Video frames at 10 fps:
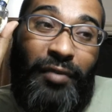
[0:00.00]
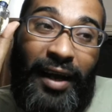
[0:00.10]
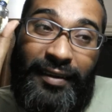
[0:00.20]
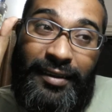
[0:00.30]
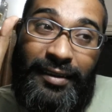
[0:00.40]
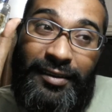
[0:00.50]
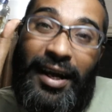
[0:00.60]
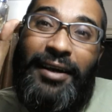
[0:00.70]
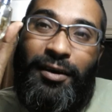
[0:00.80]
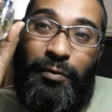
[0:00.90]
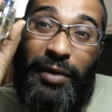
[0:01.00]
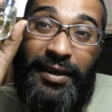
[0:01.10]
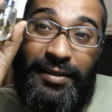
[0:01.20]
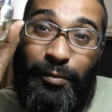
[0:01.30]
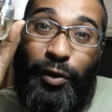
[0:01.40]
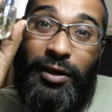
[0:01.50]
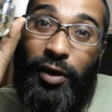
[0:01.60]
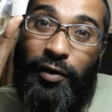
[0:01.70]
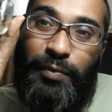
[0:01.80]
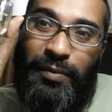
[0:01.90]
and the dry down may disappoint a
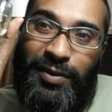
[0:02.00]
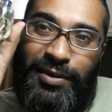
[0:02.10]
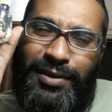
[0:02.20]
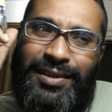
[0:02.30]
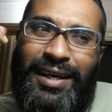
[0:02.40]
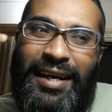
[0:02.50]
lot of people because